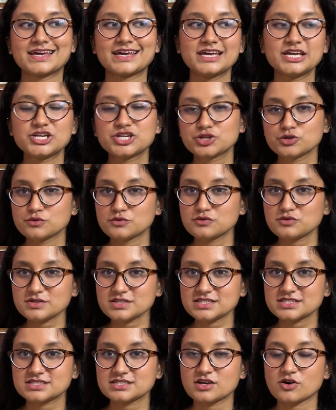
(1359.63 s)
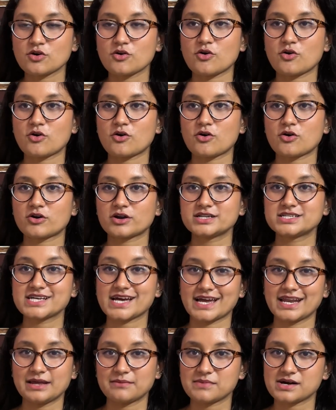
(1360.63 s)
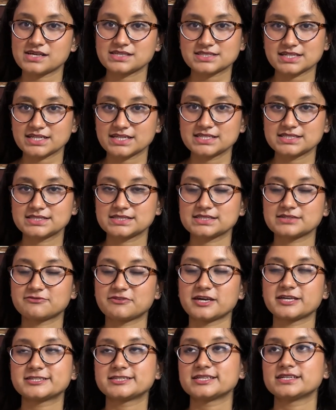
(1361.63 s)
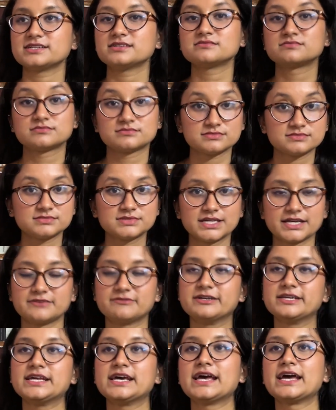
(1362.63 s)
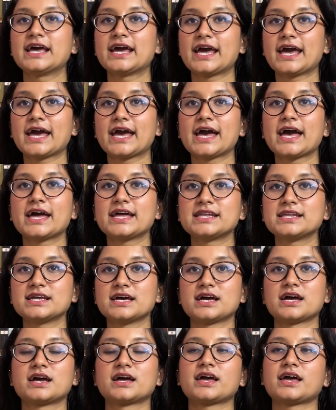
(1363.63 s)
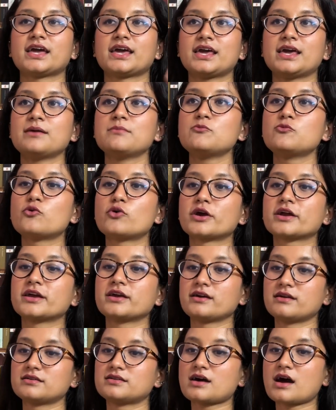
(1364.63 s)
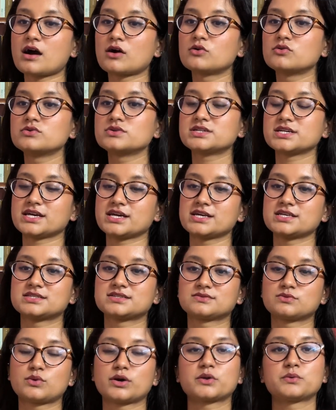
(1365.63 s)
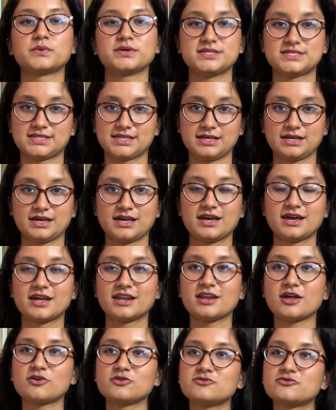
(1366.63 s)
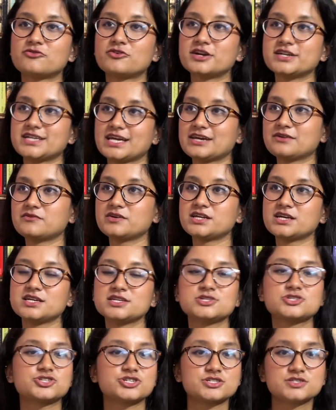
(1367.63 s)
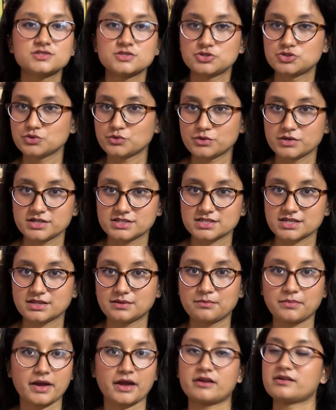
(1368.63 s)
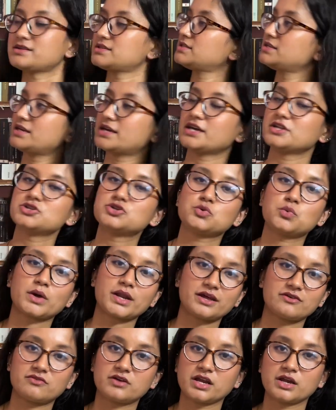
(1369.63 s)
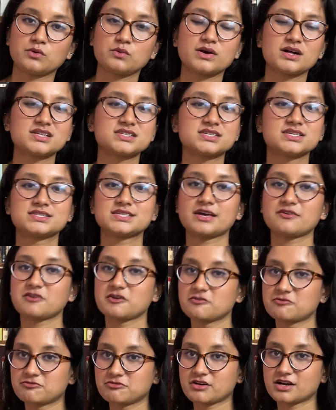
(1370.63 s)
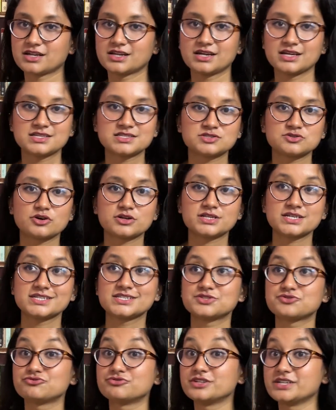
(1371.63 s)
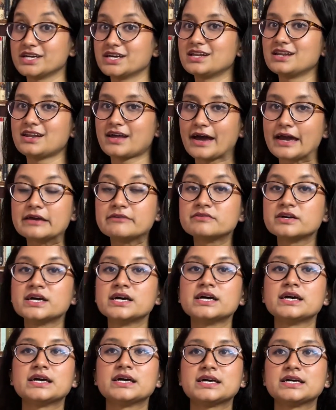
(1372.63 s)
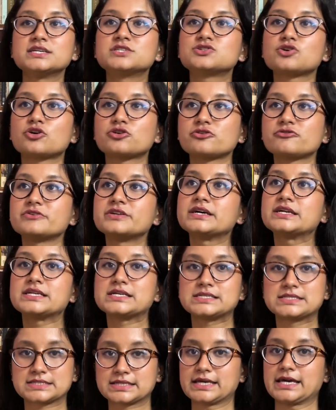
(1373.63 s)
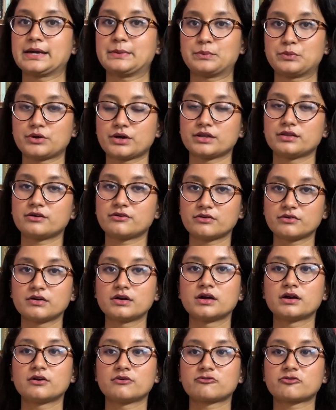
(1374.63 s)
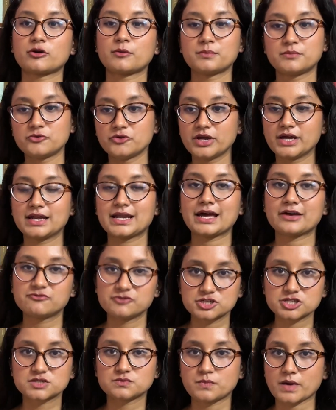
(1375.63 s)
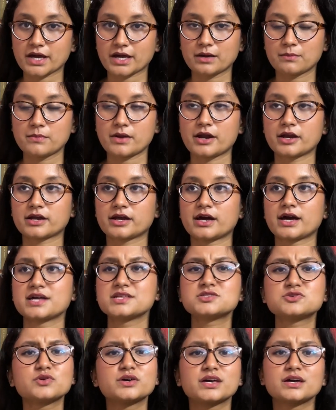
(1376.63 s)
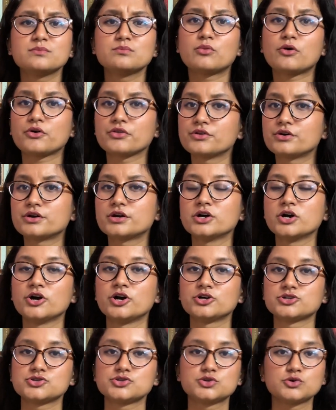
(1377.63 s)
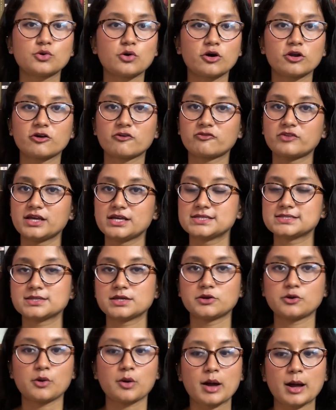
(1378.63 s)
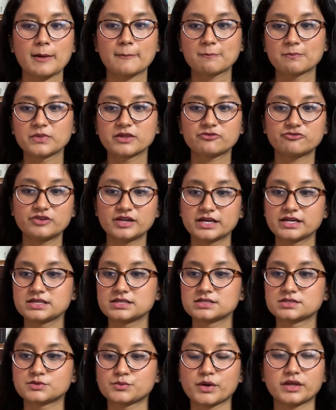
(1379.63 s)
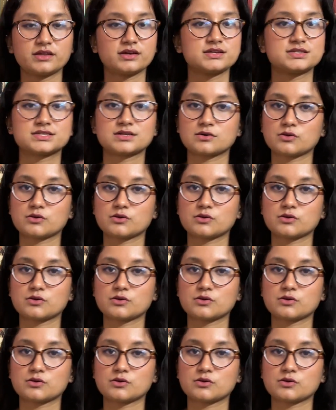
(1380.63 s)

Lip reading: issues or dilemmas that he's facing, David, and him working it out is what we see. Now, for David, he's just a tourist in Paris. He can do whatever he wants. He's having fun. It's not his real life. He's sort of in an escape, rather, from real life, which is back America. And so he can bother to do all of these, flings, whether it's